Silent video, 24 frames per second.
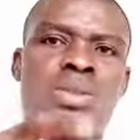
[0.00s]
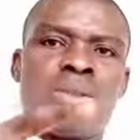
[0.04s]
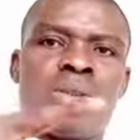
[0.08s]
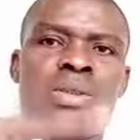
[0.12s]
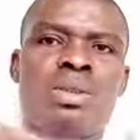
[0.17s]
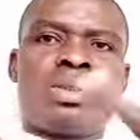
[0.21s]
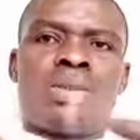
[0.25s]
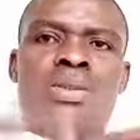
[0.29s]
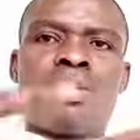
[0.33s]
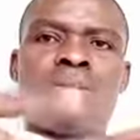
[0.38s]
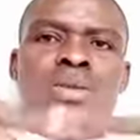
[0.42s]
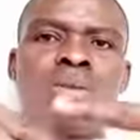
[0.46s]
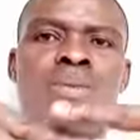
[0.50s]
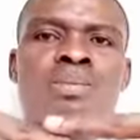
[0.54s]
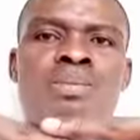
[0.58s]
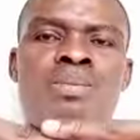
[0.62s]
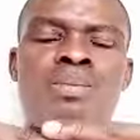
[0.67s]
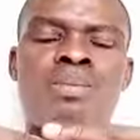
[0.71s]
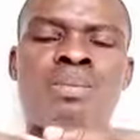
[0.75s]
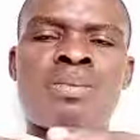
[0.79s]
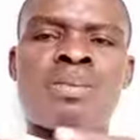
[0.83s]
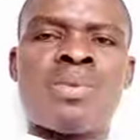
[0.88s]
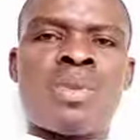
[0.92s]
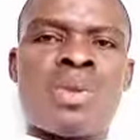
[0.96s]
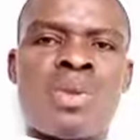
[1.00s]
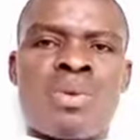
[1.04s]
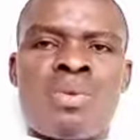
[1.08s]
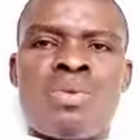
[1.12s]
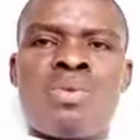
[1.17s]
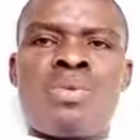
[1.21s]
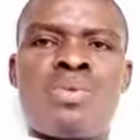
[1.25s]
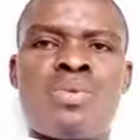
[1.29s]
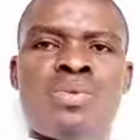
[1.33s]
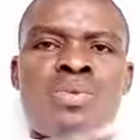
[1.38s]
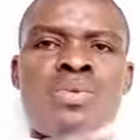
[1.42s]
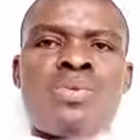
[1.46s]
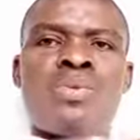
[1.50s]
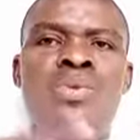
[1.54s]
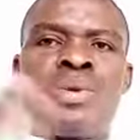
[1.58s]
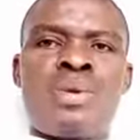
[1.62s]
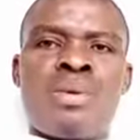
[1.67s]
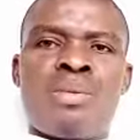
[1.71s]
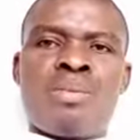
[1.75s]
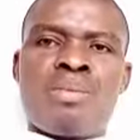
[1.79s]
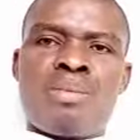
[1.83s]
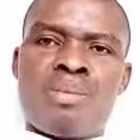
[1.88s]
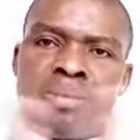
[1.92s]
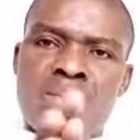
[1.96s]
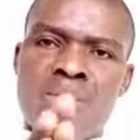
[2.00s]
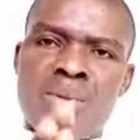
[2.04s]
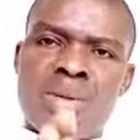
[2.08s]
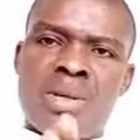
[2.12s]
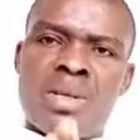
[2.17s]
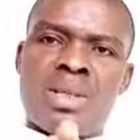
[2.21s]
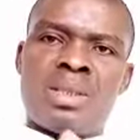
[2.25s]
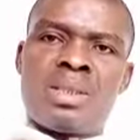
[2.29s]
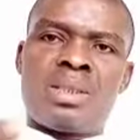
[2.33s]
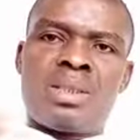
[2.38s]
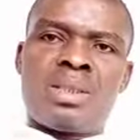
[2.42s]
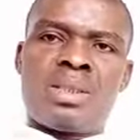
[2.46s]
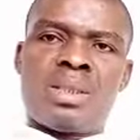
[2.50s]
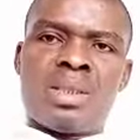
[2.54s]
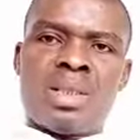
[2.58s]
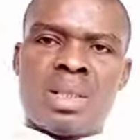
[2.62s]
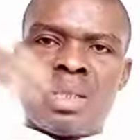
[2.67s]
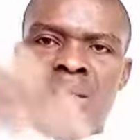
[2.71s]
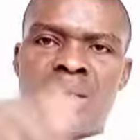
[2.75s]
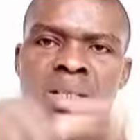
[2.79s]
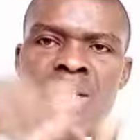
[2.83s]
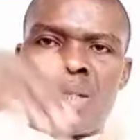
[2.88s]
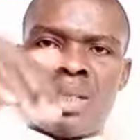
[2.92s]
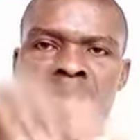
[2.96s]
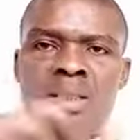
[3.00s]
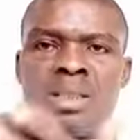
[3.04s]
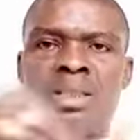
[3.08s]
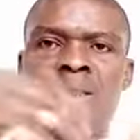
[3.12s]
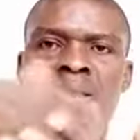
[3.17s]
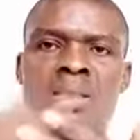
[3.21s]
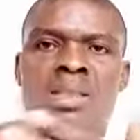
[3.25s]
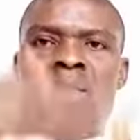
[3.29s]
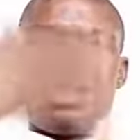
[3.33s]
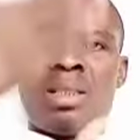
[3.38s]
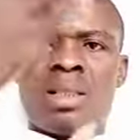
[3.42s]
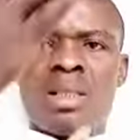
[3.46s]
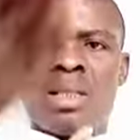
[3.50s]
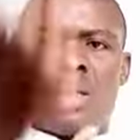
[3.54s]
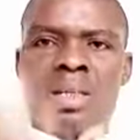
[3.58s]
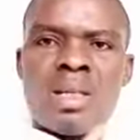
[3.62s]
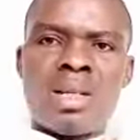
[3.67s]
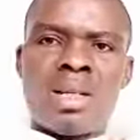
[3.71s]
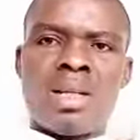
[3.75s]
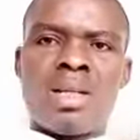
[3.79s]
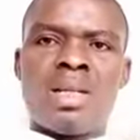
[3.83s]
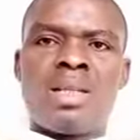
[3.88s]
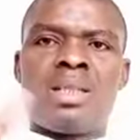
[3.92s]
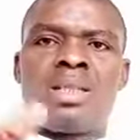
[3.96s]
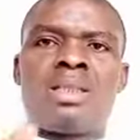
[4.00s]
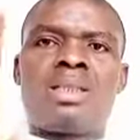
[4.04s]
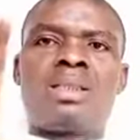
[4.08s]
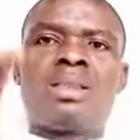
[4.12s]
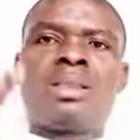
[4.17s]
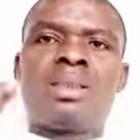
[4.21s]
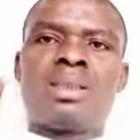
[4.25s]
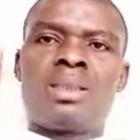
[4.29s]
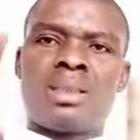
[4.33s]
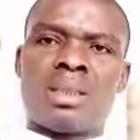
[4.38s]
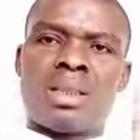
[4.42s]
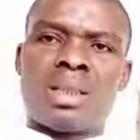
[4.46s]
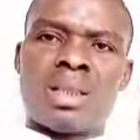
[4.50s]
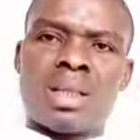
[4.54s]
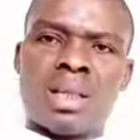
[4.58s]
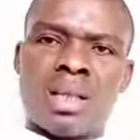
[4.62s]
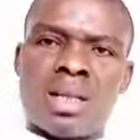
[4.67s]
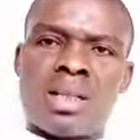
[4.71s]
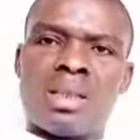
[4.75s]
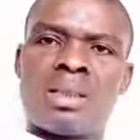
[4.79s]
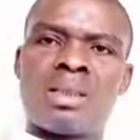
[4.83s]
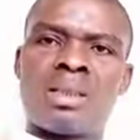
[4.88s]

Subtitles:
Till we meet again in the next class, have a wonderful day. Thanks for listening. Bye.